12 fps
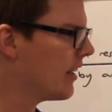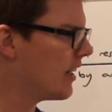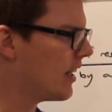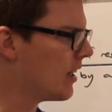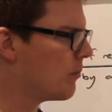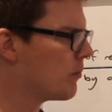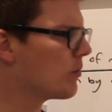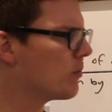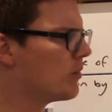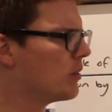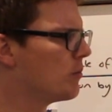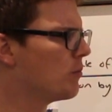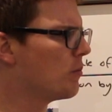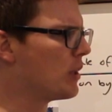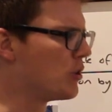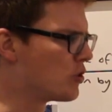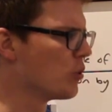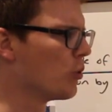But
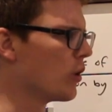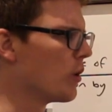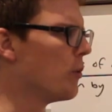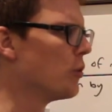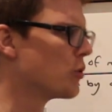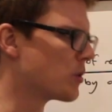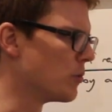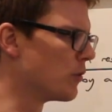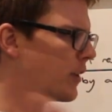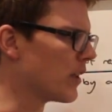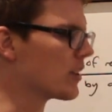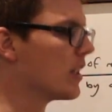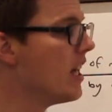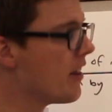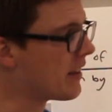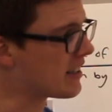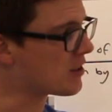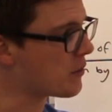you do want the balls to move faster. The
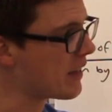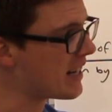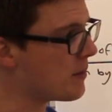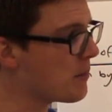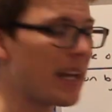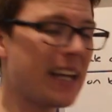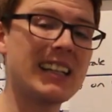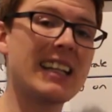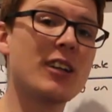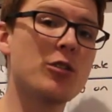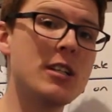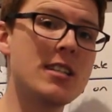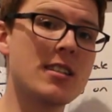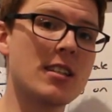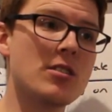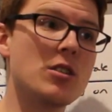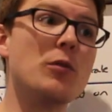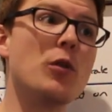thing is, so if that number
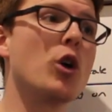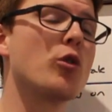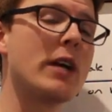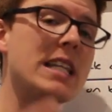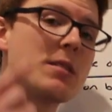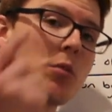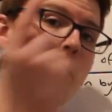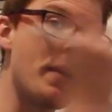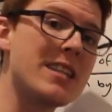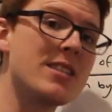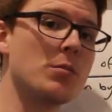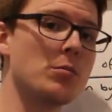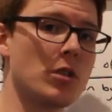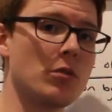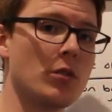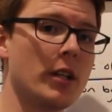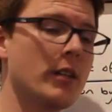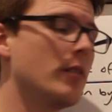increases, you've got a greater momentum to the
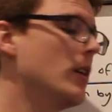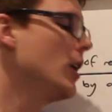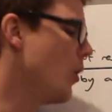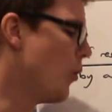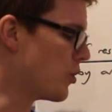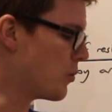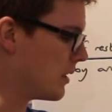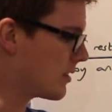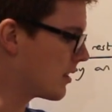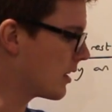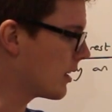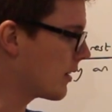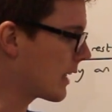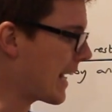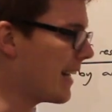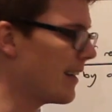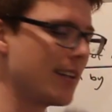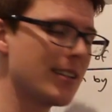right, which means the
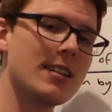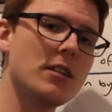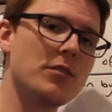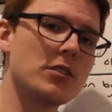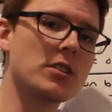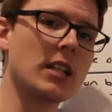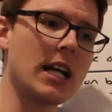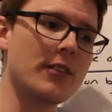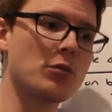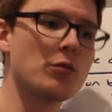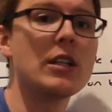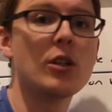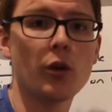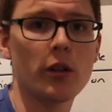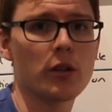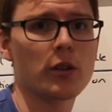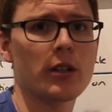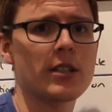cannon itself is going to have to recoil
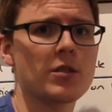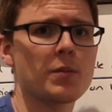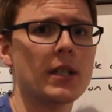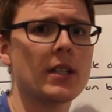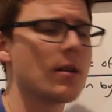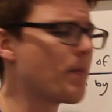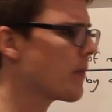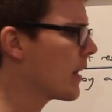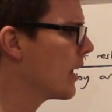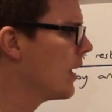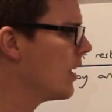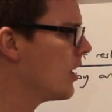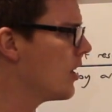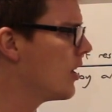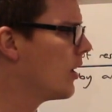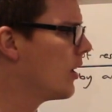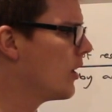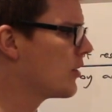at a greater speed.
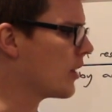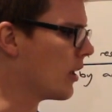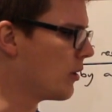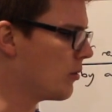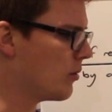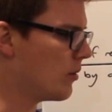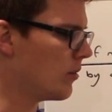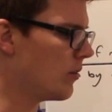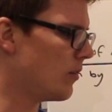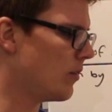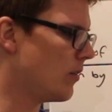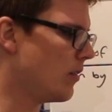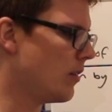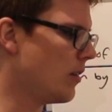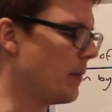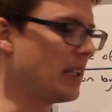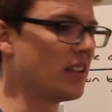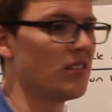So,
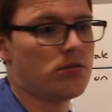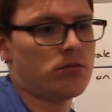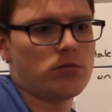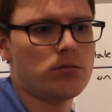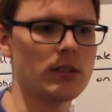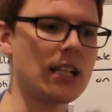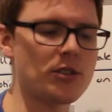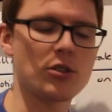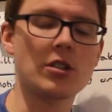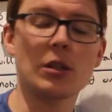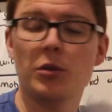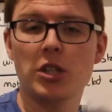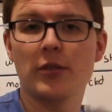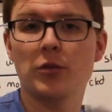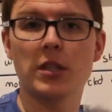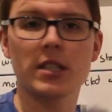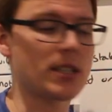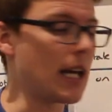I mean, that's just something which you have
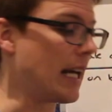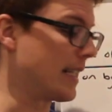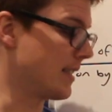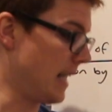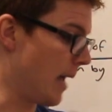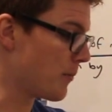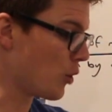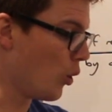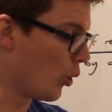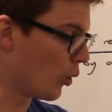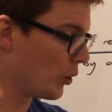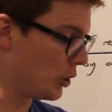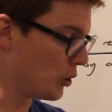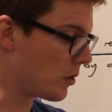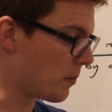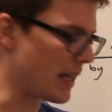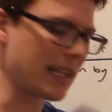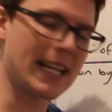to accept. Or you
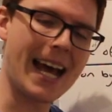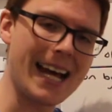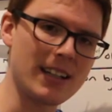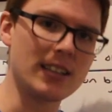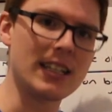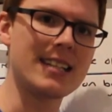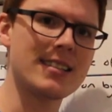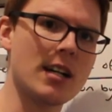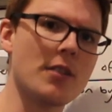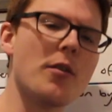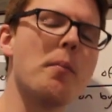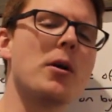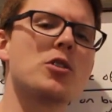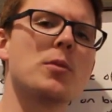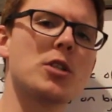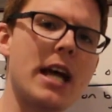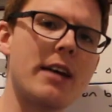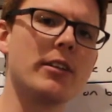can make the cannon itself much,
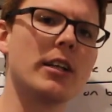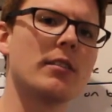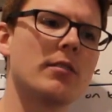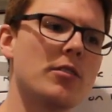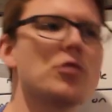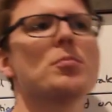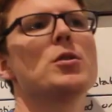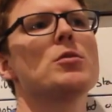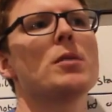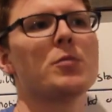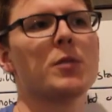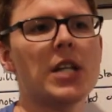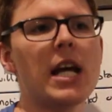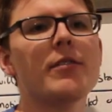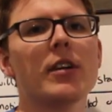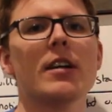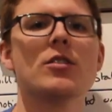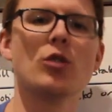much heavier. If it's much, much
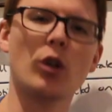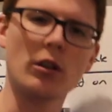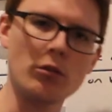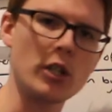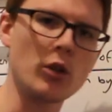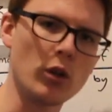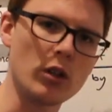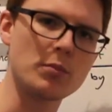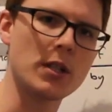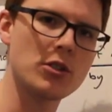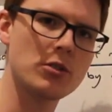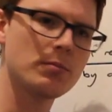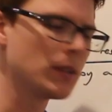heavier, it's not going to recoil as much.